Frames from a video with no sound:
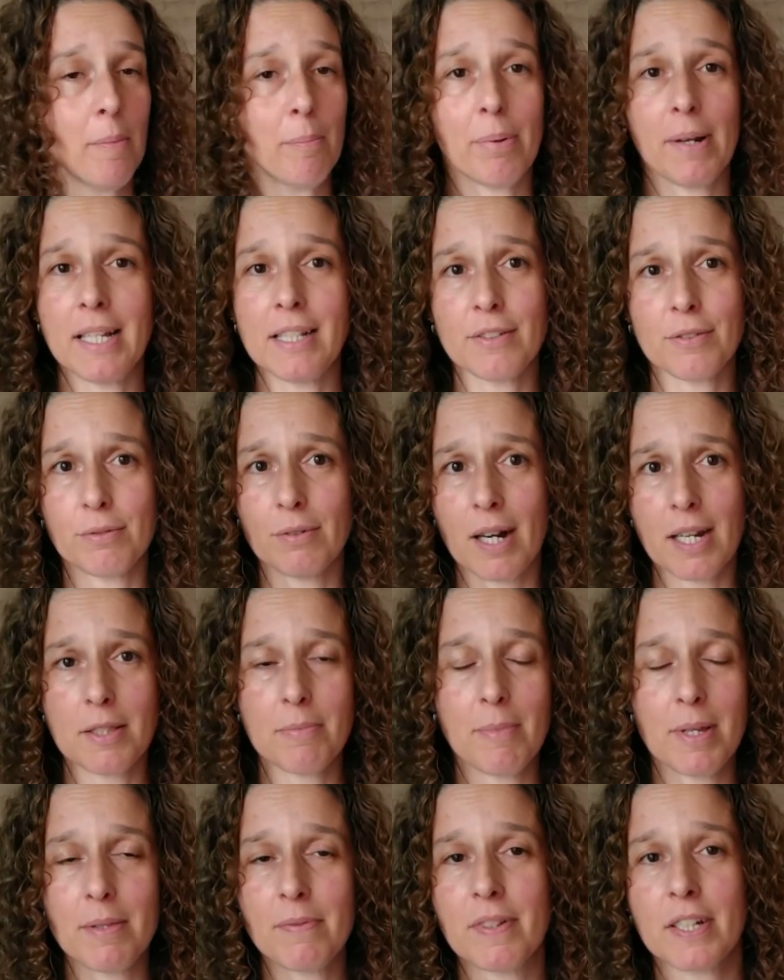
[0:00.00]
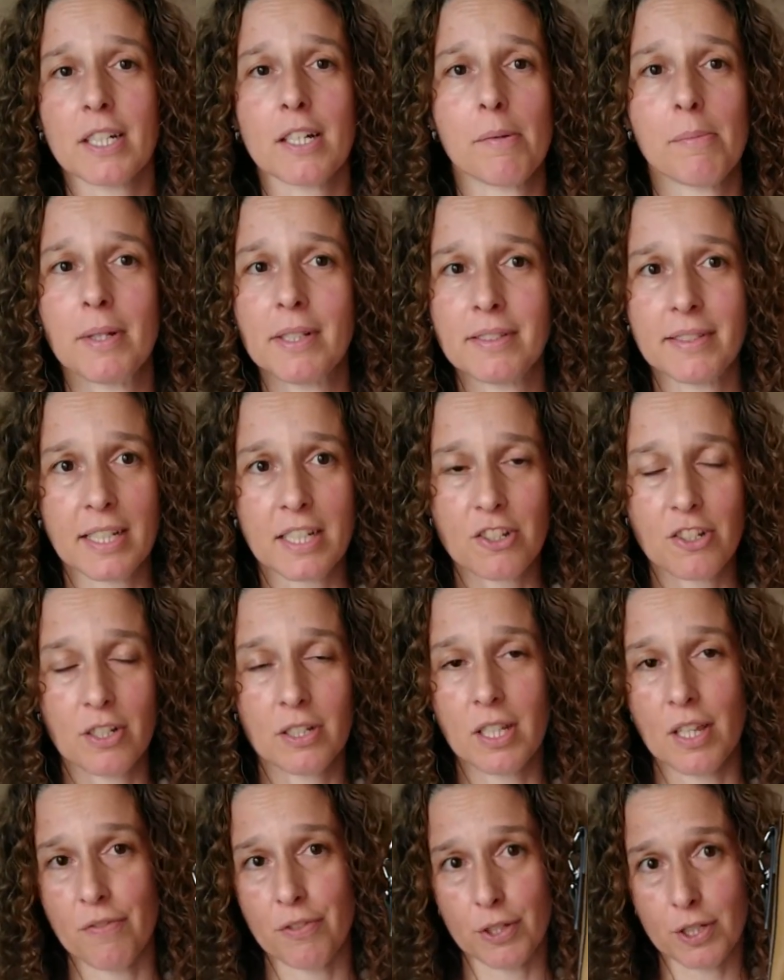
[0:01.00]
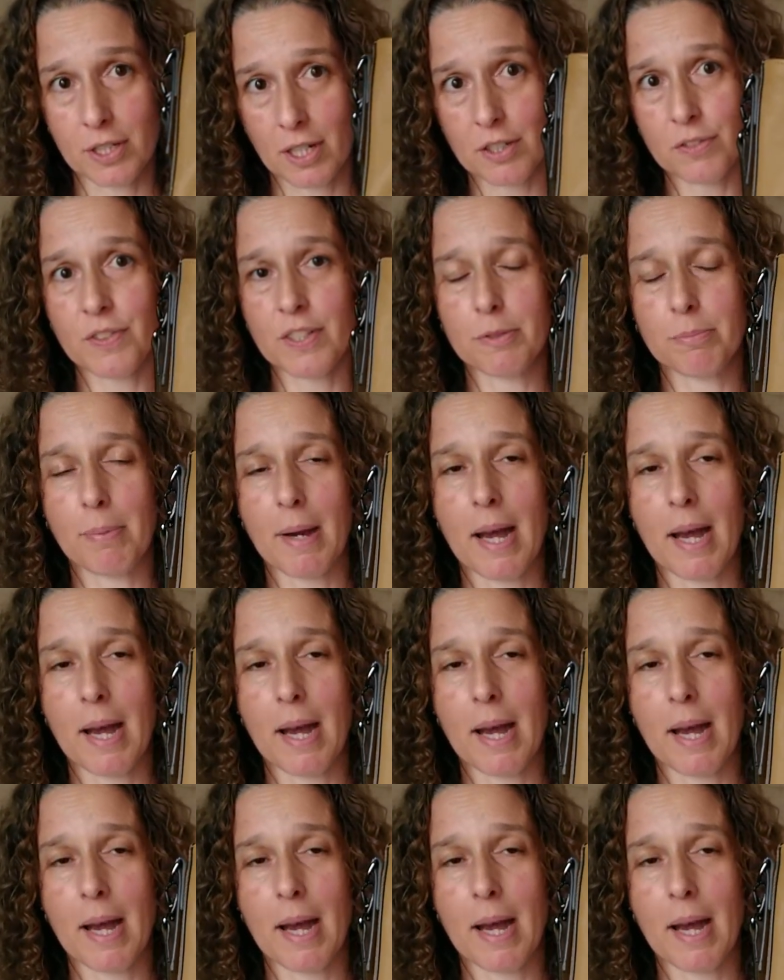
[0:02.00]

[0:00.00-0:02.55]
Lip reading: Please write me in the comment section if you got this